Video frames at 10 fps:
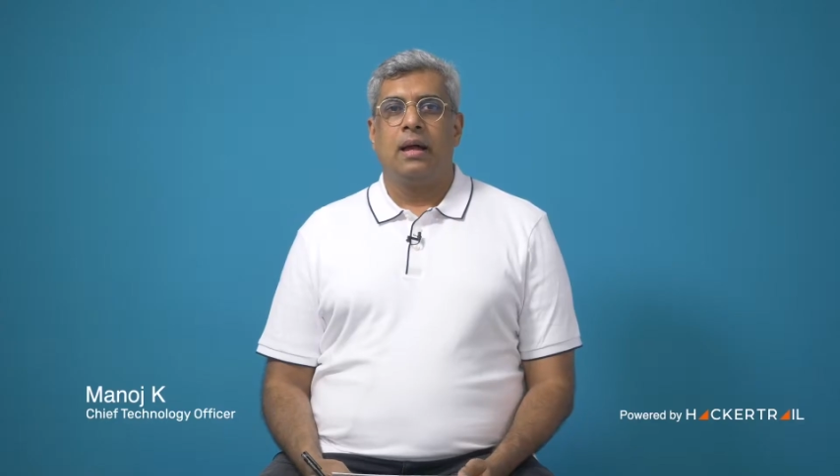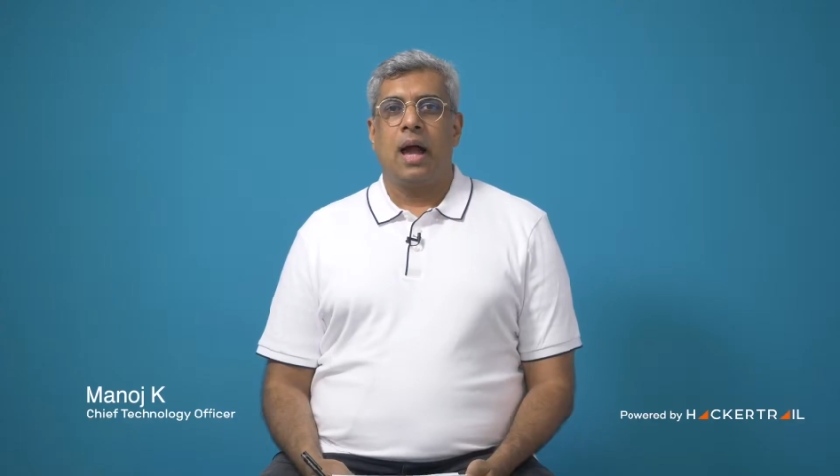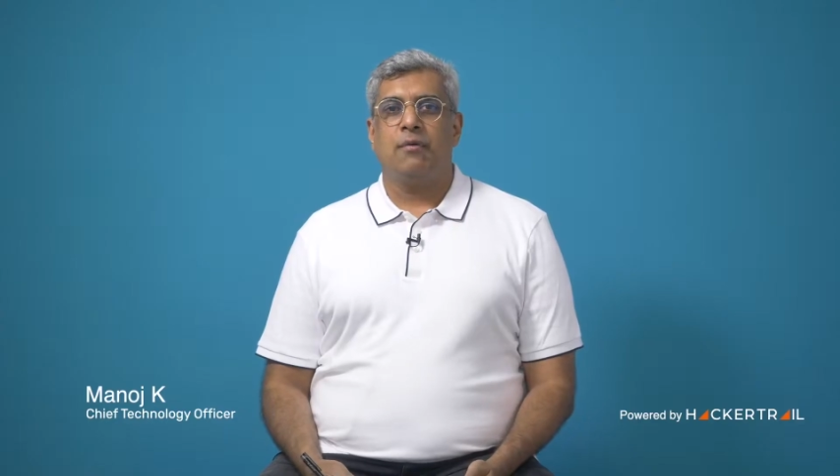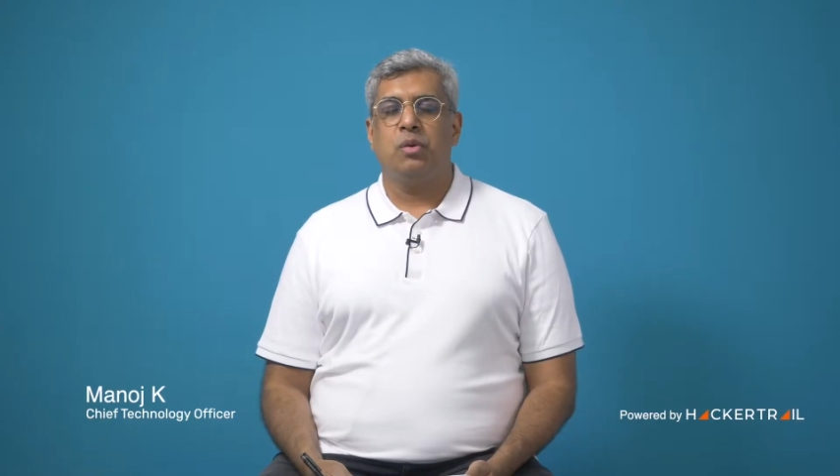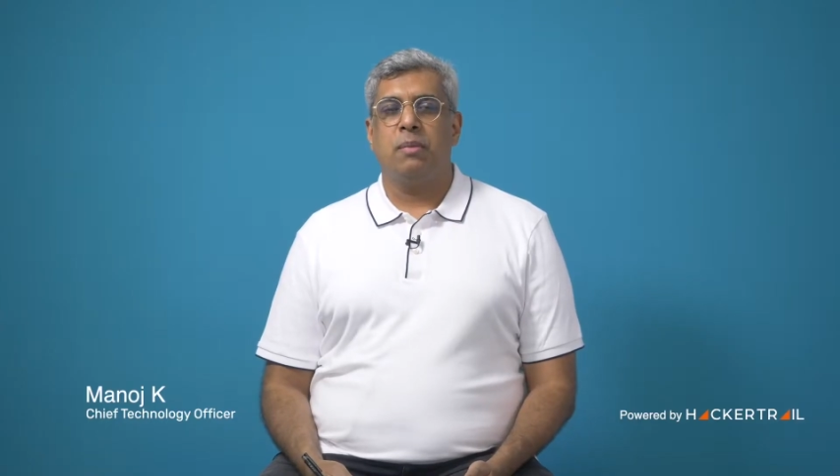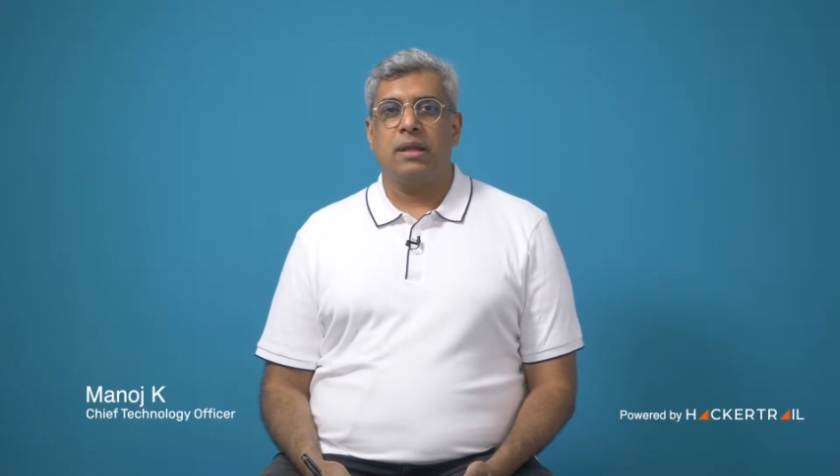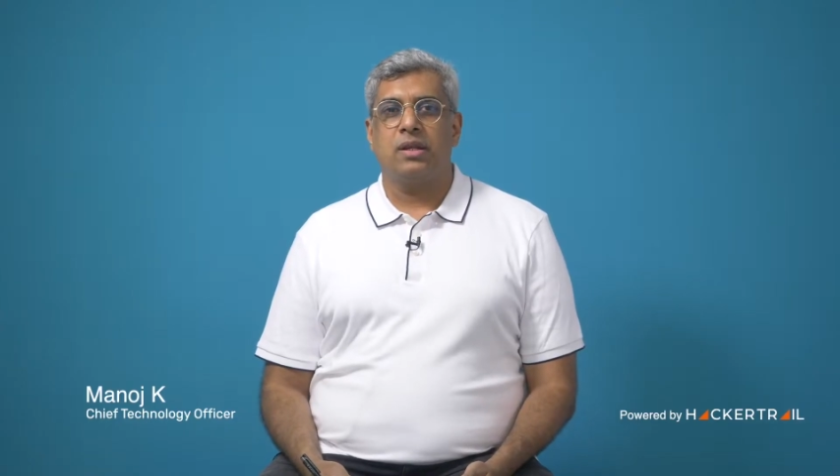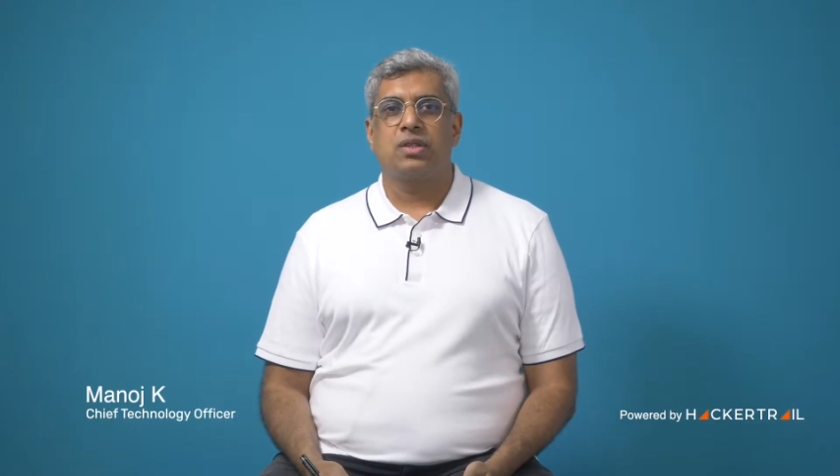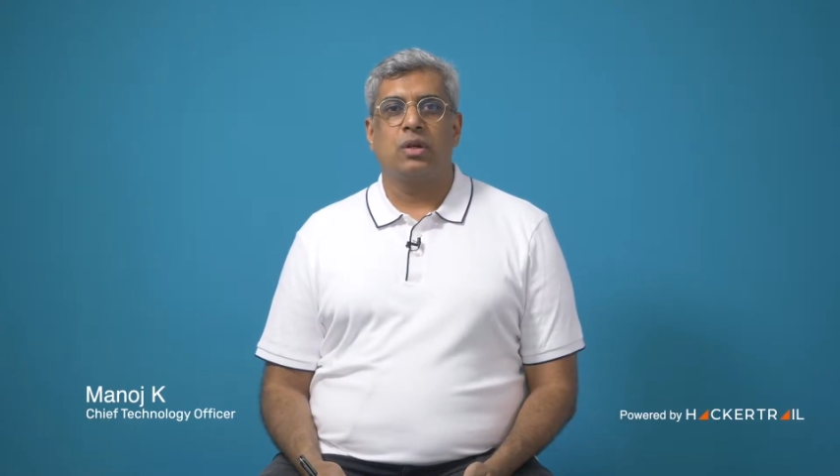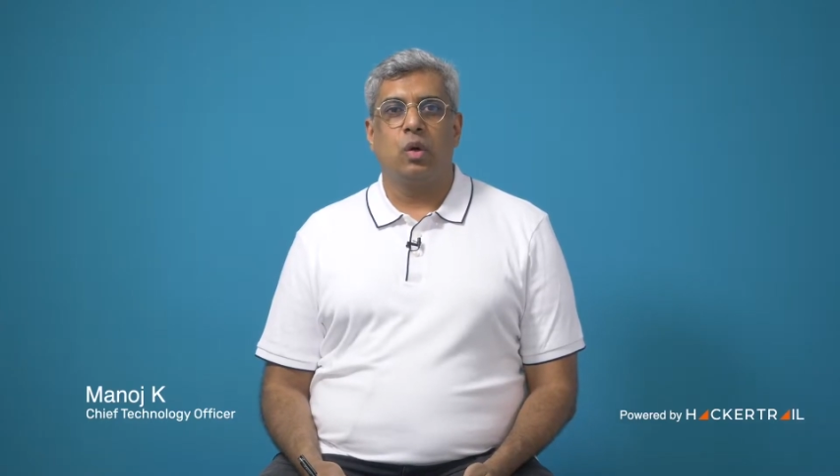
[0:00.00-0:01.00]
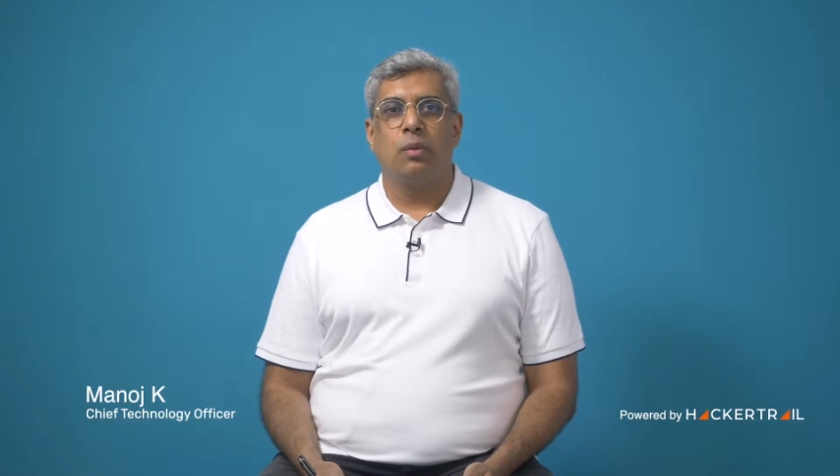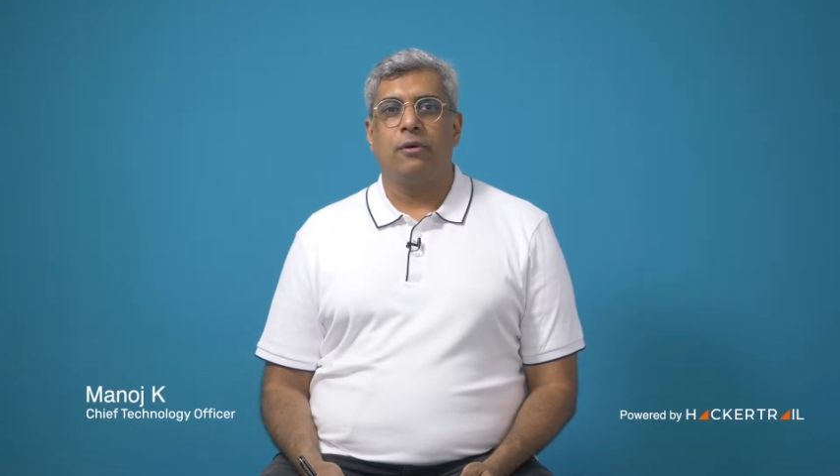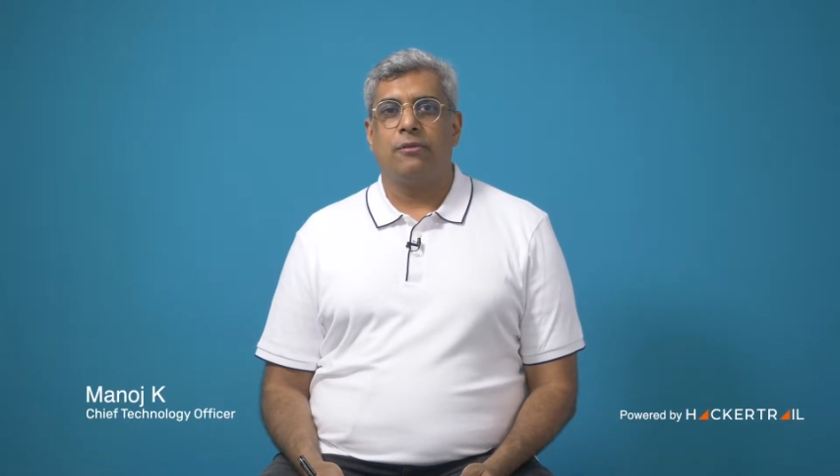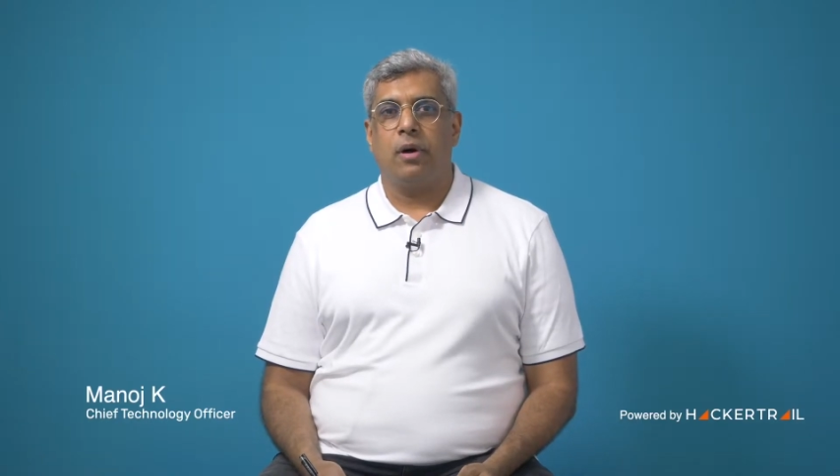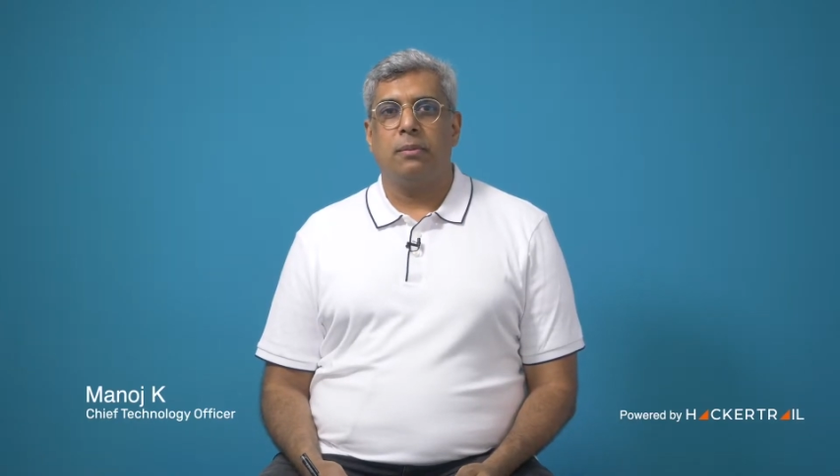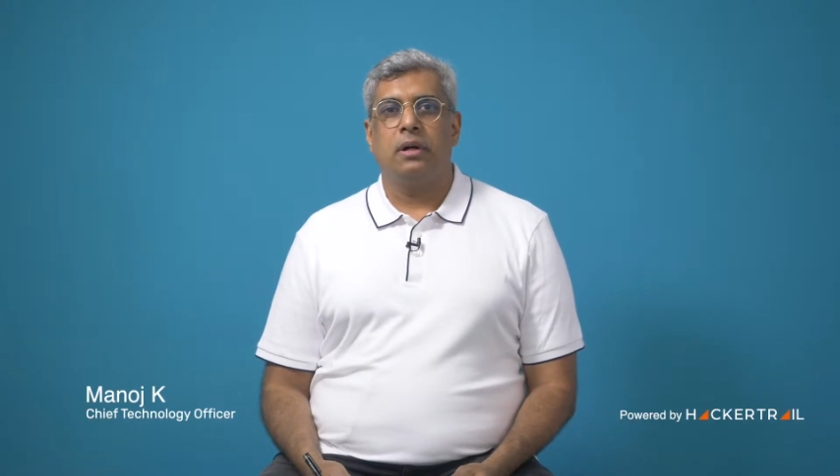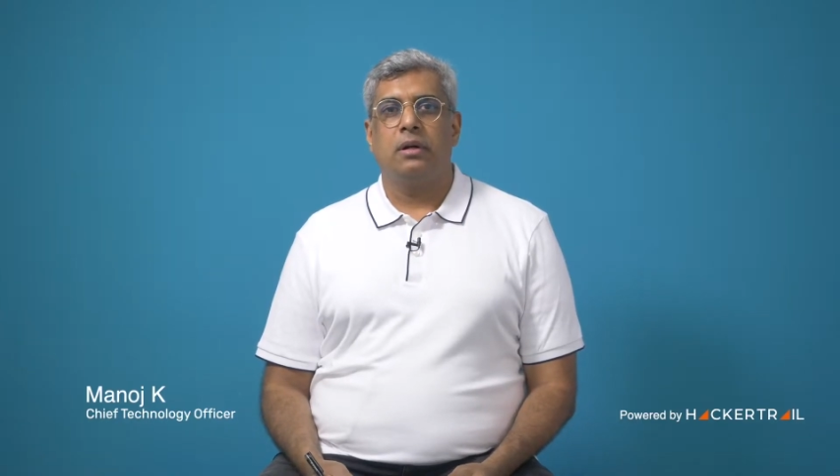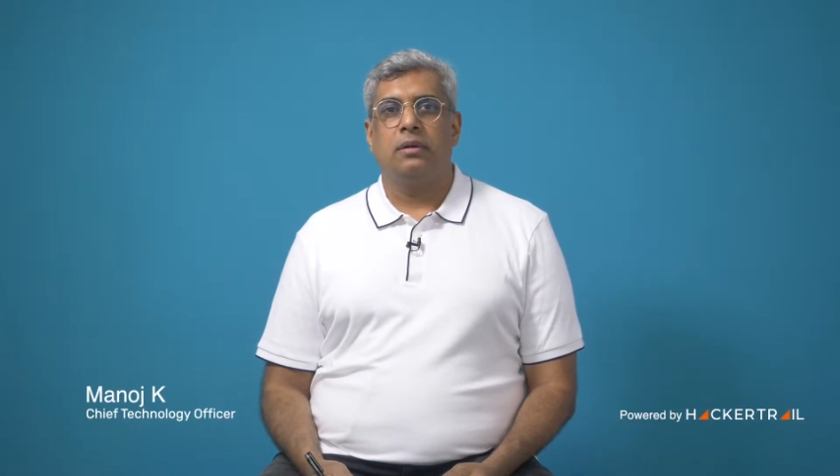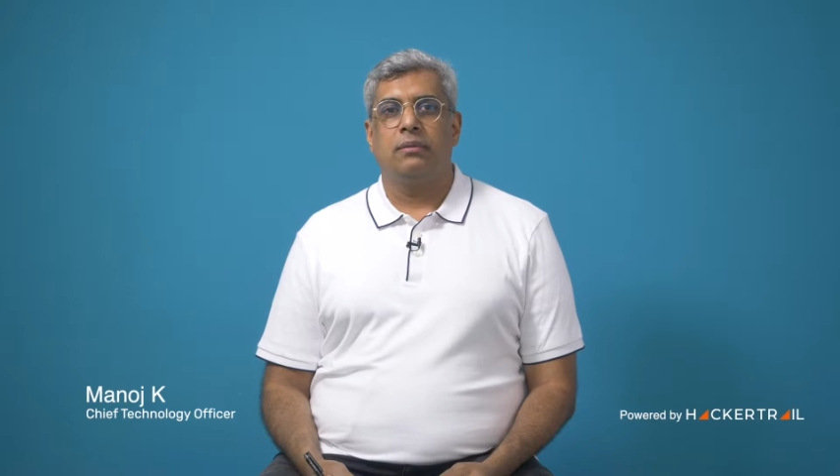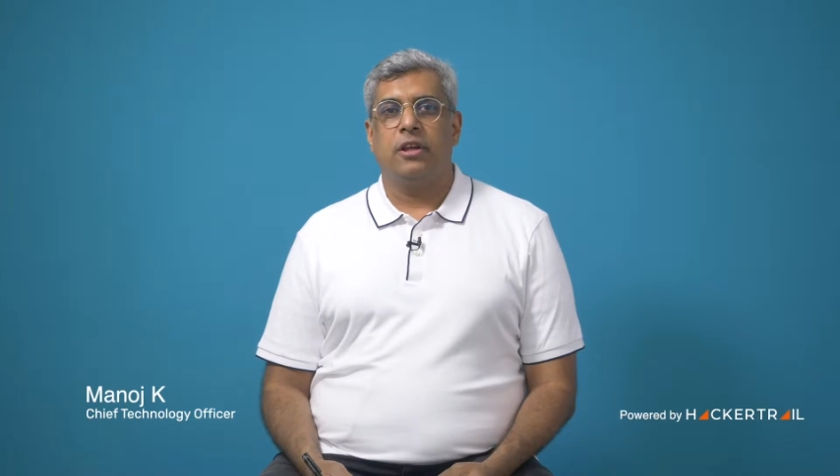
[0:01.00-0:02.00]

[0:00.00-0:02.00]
Have you managed a low performer?